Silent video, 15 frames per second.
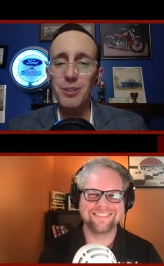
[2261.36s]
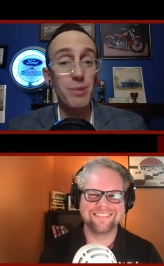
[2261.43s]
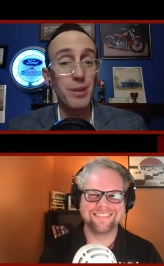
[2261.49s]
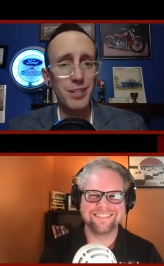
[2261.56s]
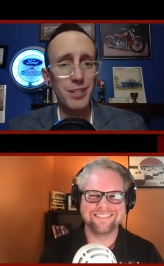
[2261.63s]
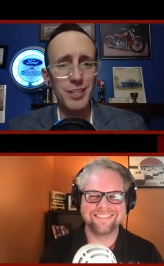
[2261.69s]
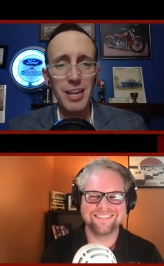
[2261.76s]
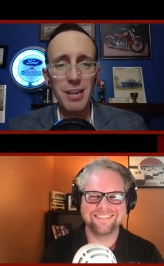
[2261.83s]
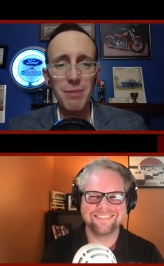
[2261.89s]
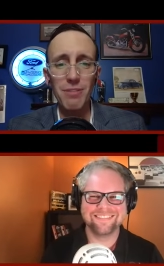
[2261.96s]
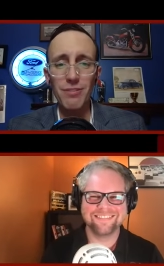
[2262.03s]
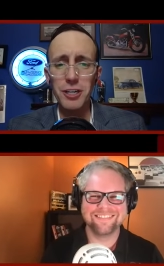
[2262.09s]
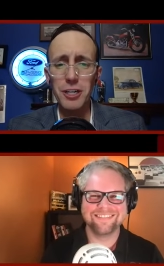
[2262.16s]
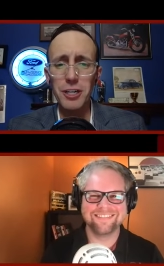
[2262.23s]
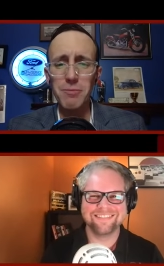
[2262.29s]
Speaker 1: best name
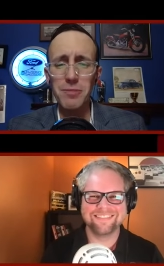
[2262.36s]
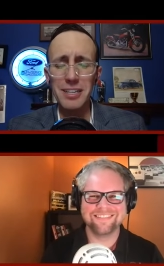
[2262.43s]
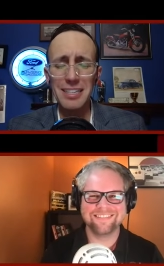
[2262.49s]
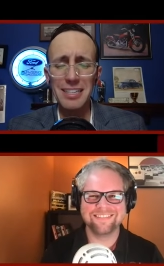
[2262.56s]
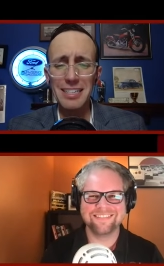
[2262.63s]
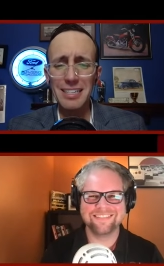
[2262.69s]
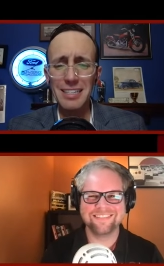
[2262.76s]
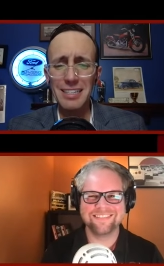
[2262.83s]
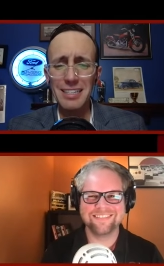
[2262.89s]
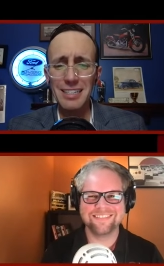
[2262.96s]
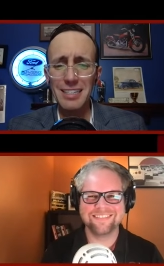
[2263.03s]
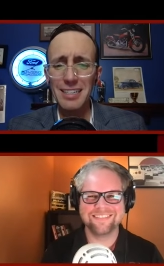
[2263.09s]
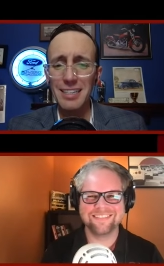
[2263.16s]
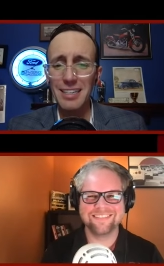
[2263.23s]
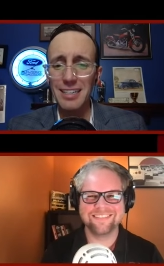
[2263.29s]
of all, but uh,
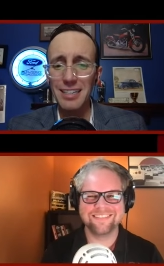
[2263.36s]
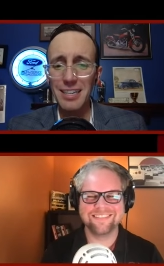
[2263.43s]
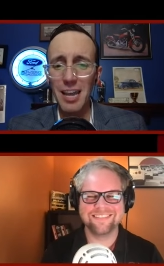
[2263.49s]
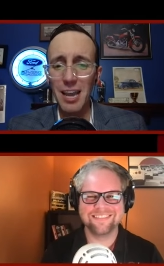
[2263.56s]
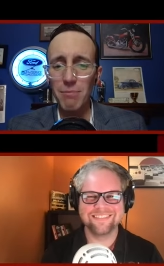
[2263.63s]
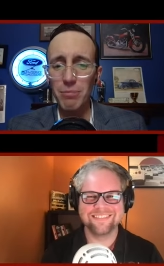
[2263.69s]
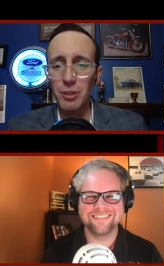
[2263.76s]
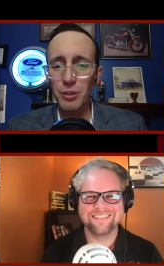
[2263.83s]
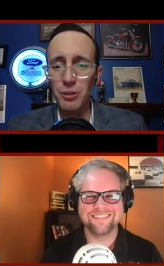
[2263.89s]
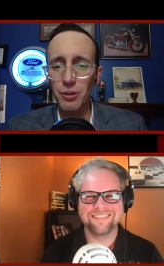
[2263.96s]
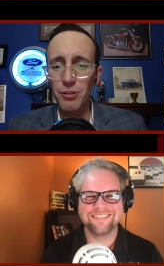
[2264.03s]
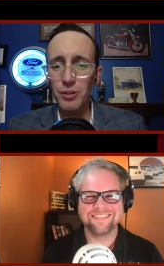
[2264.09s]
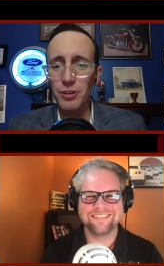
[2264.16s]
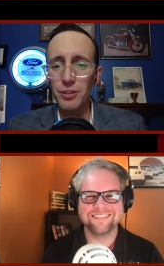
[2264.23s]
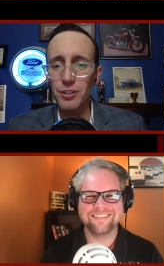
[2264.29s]
yeah, Blue
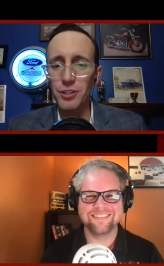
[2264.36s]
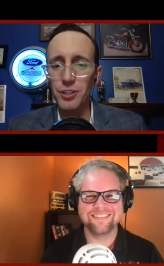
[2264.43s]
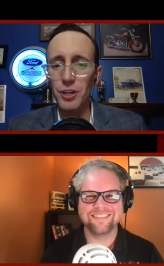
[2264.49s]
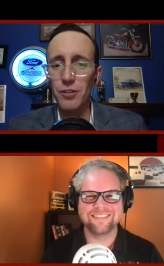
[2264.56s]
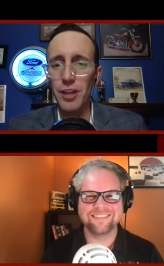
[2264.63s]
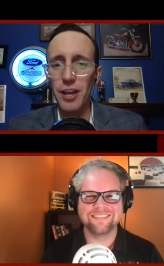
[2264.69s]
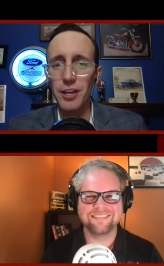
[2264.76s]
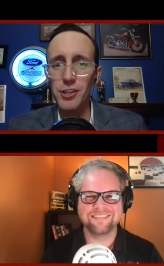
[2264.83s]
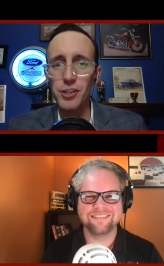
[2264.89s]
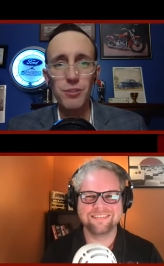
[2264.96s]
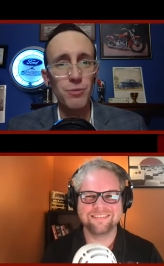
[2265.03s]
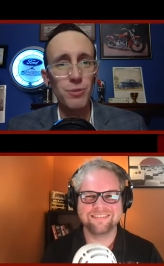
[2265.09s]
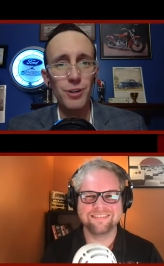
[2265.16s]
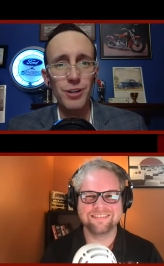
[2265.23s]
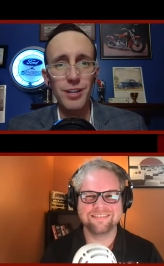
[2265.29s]
Cruise. So that should
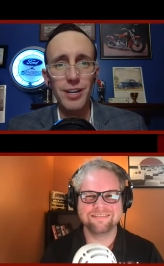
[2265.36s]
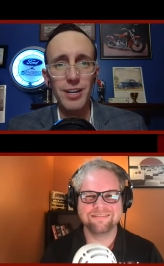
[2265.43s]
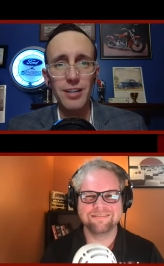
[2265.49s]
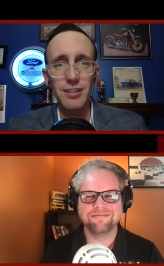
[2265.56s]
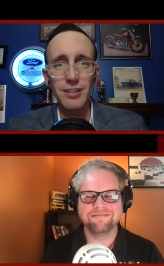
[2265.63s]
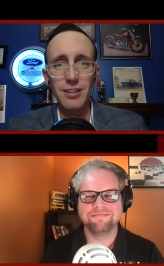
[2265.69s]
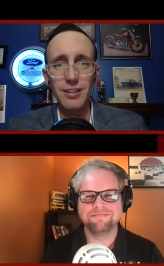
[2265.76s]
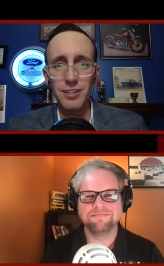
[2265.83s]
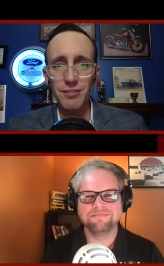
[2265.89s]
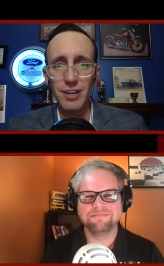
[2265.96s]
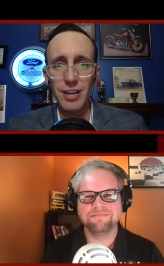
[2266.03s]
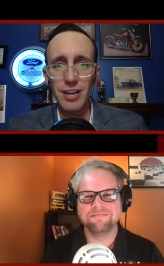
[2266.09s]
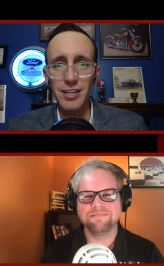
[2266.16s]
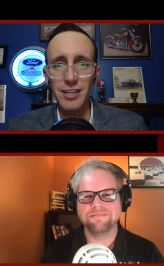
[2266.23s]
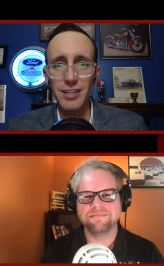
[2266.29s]
work on
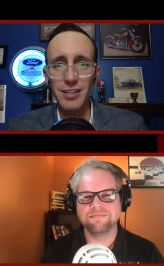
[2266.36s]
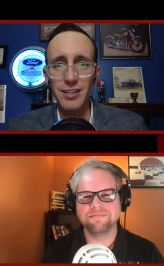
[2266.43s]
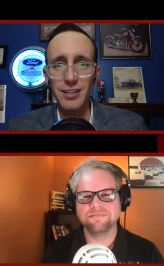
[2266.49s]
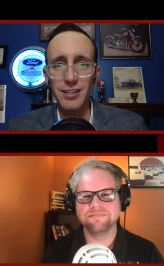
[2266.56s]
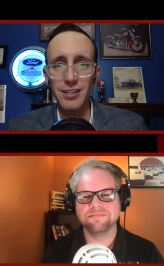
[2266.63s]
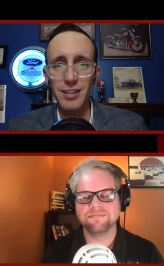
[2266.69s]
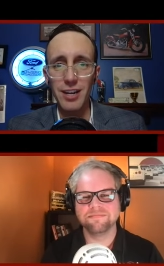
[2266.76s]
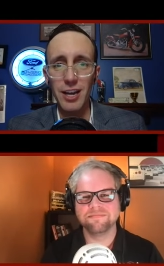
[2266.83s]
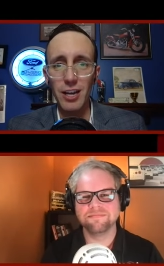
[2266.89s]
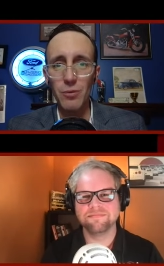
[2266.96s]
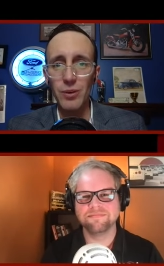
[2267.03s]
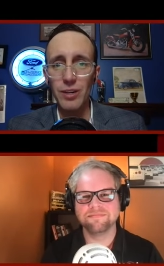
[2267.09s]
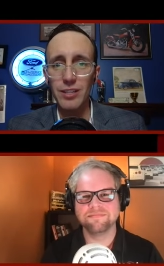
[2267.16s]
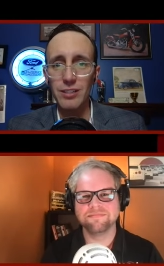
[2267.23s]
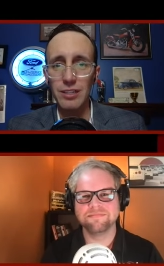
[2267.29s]
divided uh,
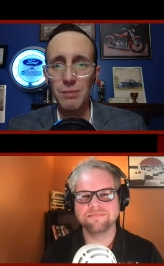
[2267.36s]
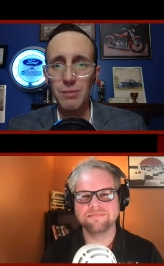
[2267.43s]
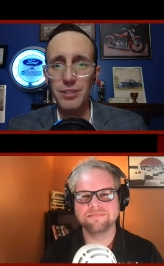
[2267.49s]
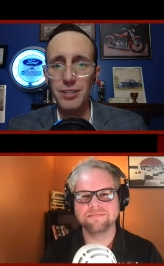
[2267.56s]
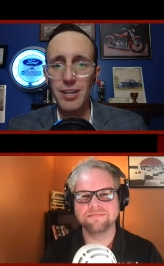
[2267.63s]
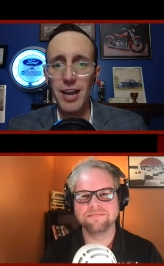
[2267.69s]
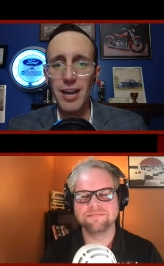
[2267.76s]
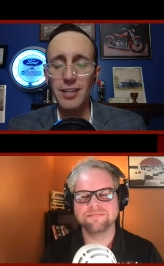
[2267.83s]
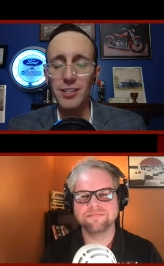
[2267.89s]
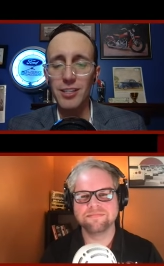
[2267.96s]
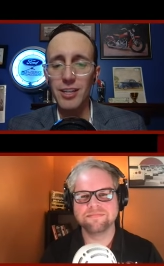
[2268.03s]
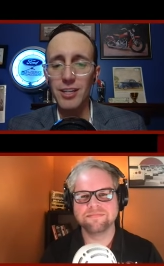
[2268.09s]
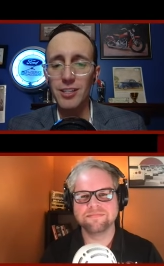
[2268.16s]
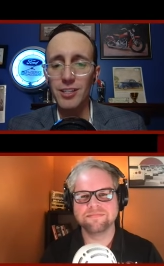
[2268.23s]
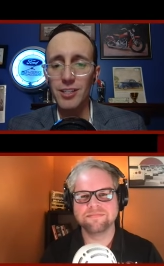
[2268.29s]
highways, limited
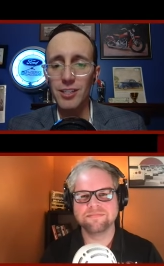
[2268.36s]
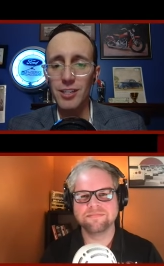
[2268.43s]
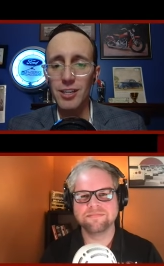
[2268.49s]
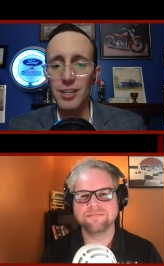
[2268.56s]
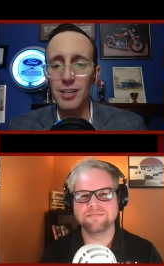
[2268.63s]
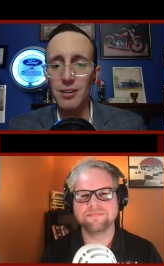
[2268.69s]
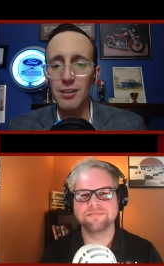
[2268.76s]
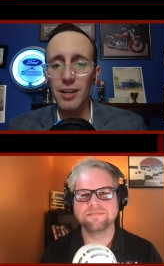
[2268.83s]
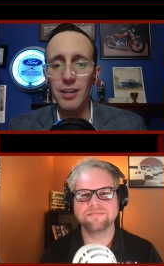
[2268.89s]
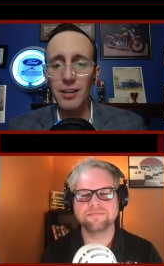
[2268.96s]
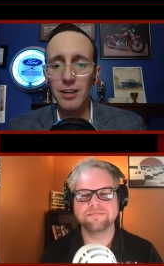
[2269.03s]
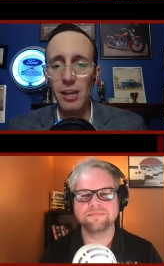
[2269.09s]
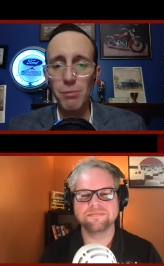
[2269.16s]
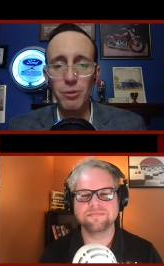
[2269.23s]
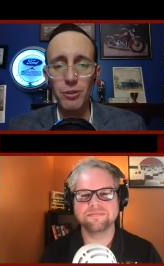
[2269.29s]
access, uh, and
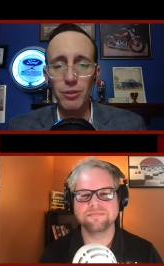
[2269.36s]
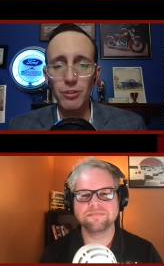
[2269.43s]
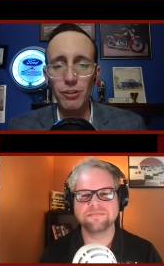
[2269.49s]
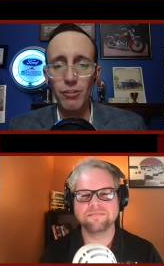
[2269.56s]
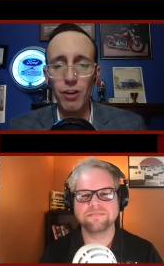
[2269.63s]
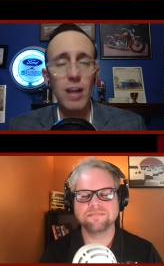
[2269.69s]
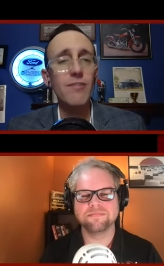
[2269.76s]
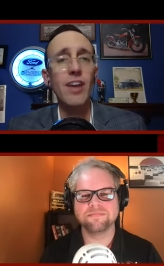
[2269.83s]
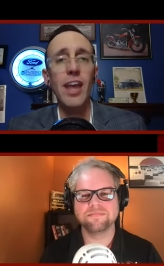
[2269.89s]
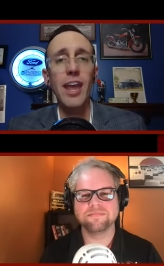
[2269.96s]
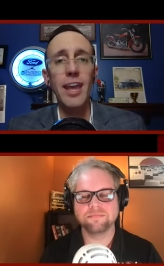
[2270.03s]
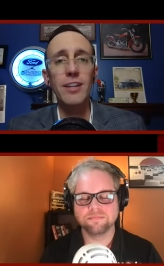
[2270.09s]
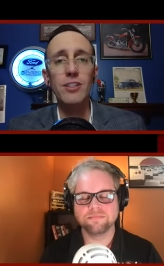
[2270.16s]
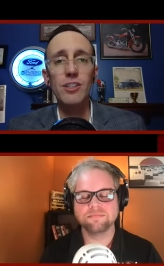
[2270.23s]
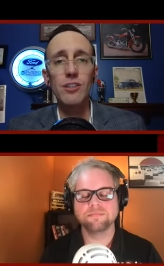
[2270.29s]
enable you to drive
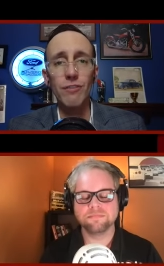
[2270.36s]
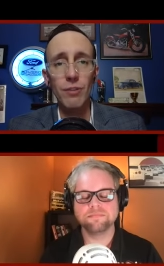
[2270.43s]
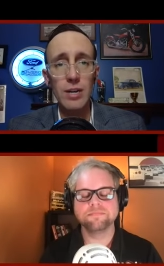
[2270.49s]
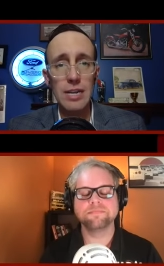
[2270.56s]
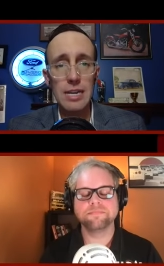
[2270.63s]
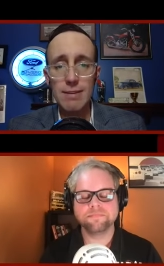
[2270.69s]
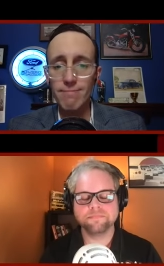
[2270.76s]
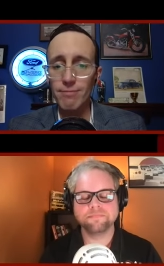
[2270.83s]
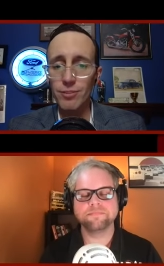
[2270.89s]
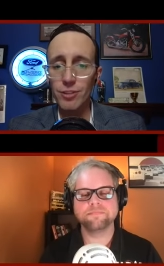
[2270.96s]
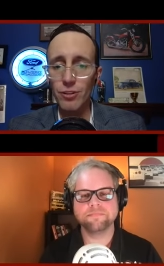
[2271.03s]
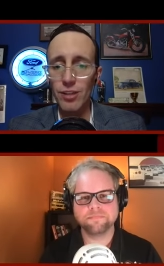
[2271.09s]
hands free. So